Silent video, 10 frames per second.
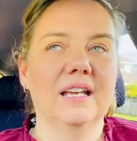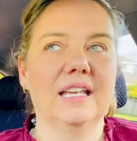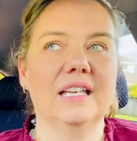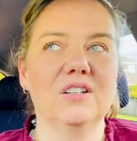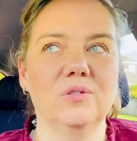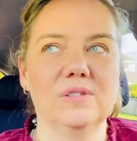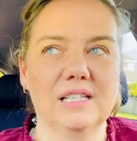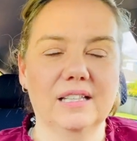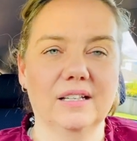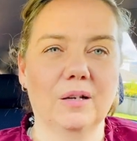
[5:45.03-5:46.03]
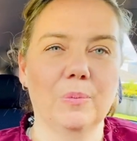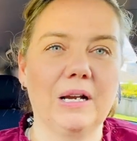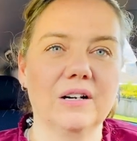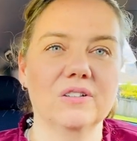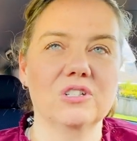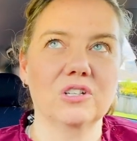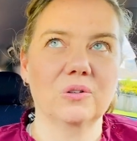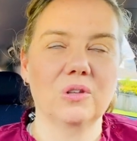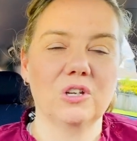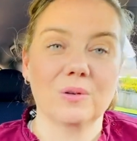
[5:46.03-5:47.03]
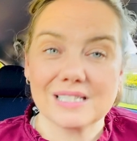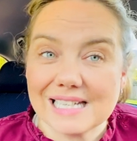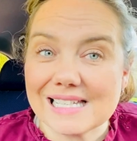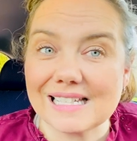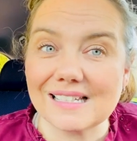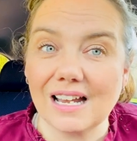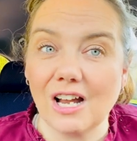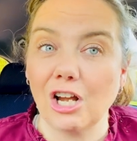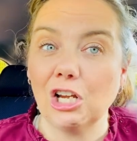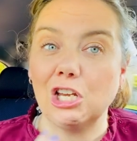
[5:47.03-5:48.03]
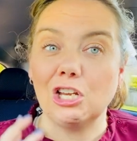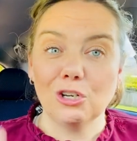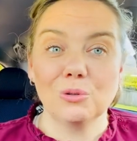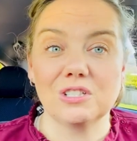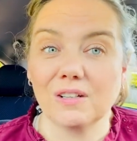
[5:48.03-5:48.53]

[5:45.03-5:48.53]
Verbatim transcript: in New Zealand compared to the U S isn't a huge